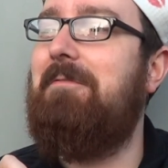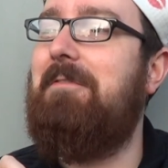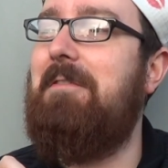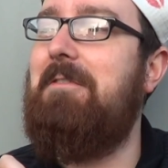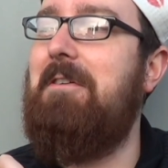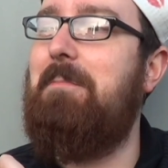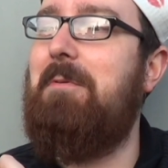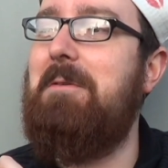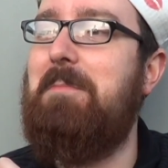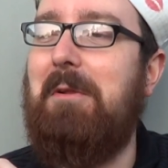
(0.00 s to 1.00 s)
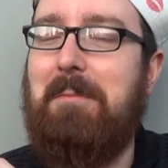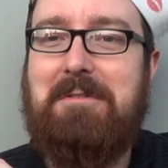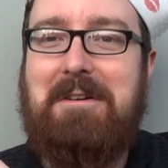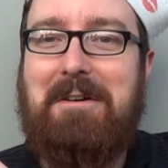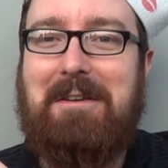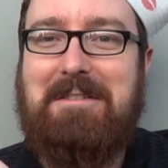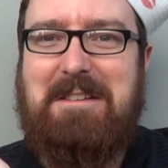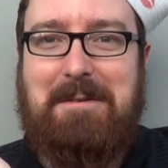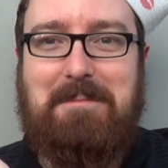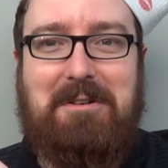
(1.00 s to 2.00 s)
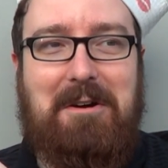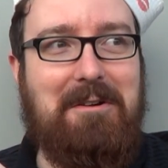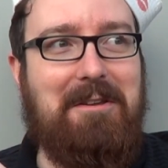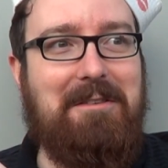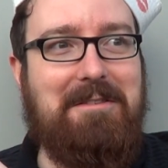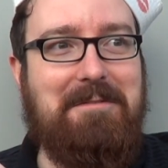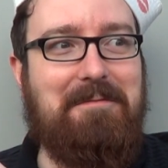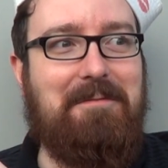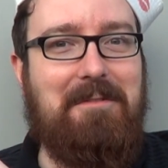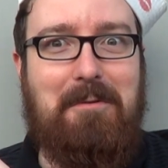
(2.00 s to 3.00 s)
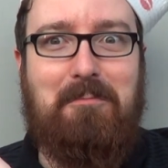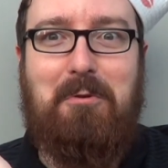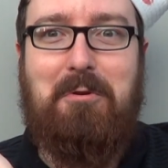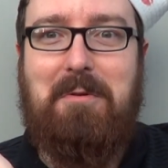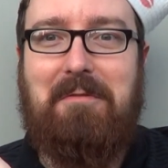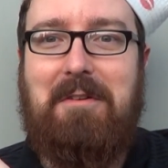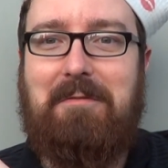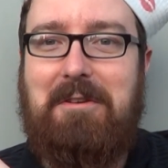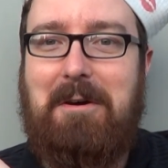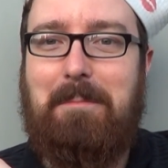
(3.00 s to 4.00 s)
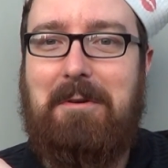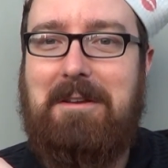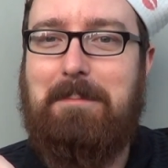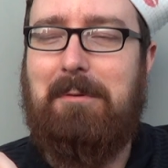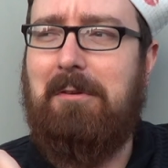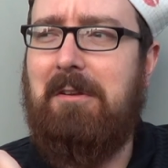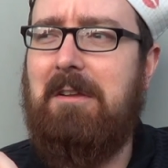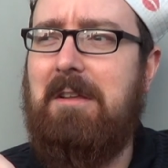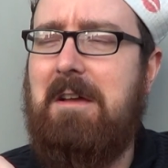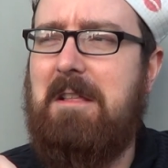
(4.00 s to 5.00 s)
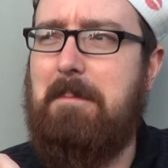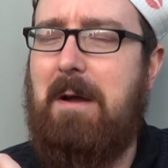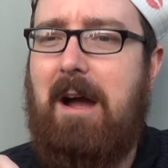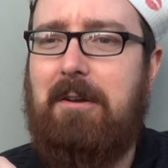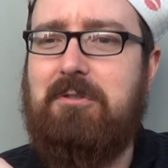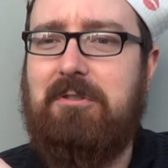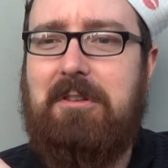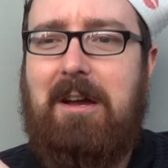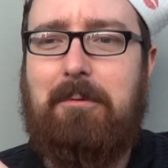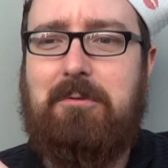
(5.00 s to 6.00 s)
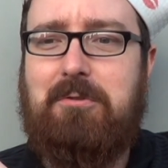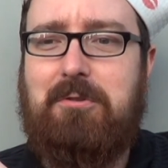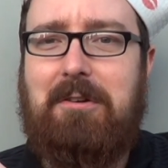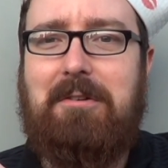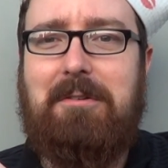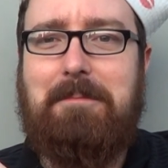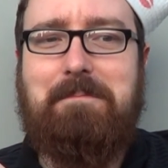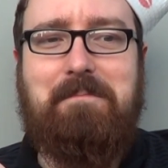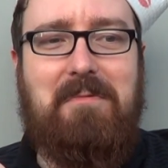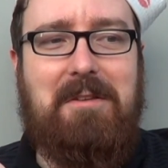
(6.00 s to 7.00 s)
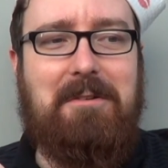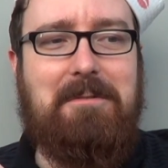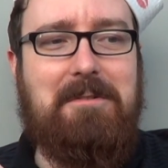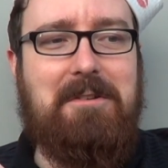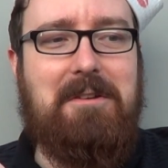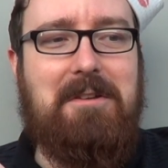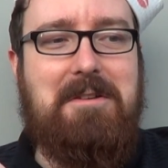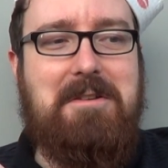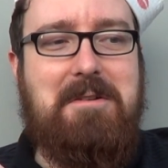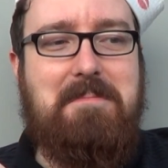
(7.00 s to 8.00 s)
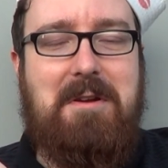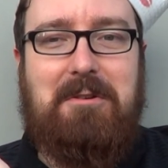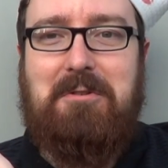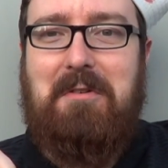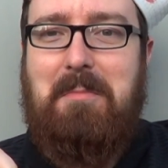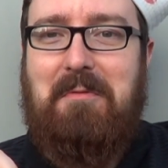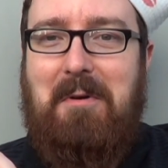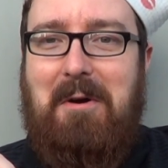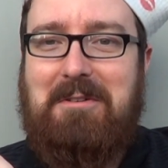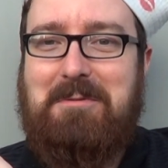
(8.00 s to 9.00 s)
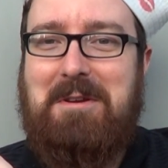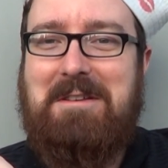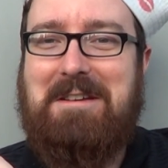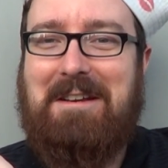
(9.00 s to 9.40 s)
50 odd people I'm talking. It's like I'm talking to a room of 50 odd people. I'm actually now trying to, you know, make sure that before I switch the